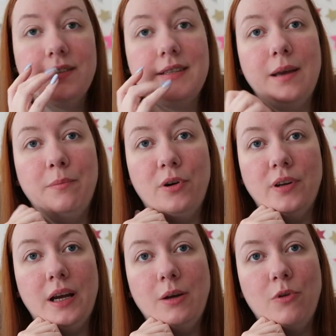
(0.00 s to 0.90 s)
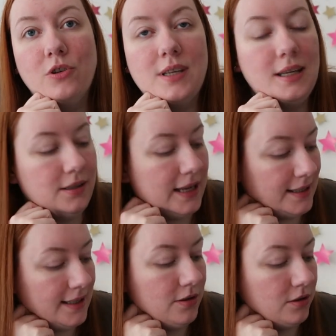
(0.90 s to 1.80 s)
at the same point I was in
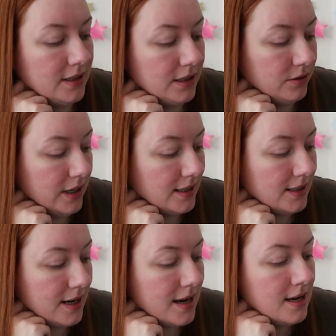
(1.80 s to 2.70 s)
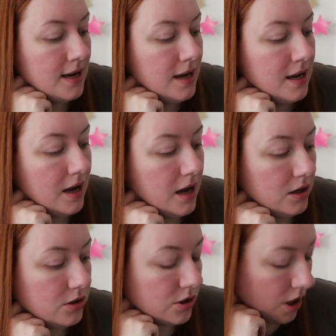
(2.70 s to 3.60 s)
dating Dr. Dill yesterday.
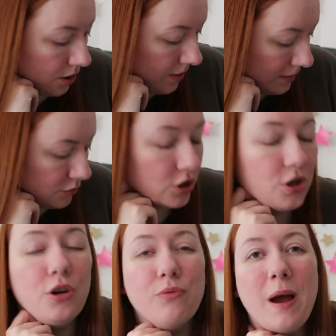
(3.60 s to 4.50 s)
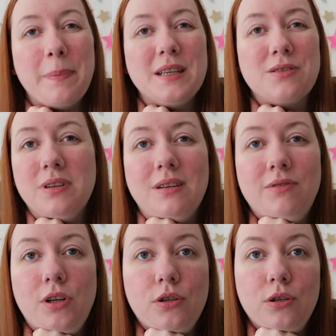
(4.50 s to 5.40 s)
So I'm just going to wrap this
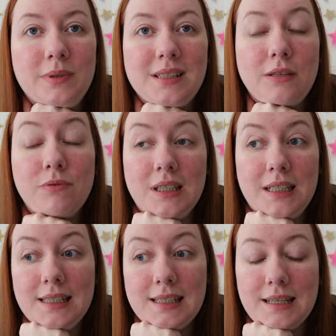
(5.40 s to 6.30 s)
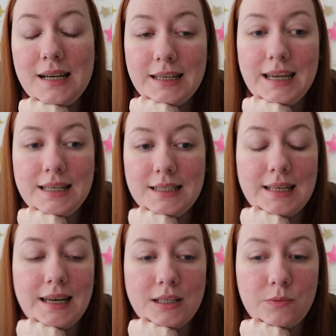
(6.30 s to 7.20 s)
reading vlog up because I really need to start getting
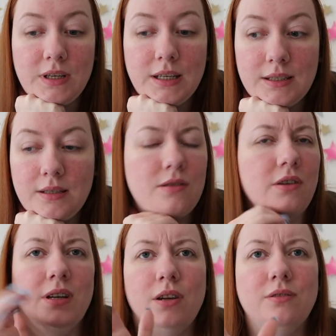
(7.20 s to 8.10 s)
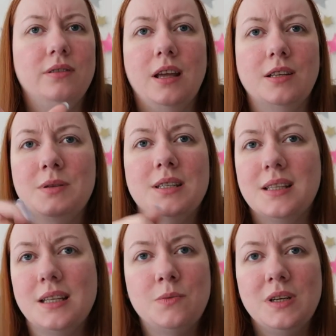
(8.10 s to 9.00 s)
into this week's
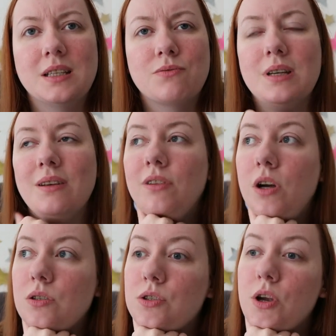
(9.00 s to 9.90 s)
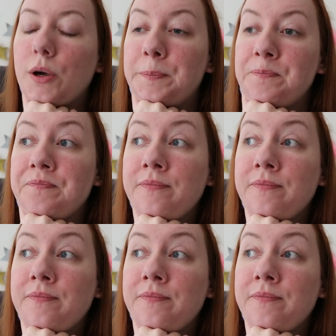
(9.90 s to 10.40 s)
reading vlog. So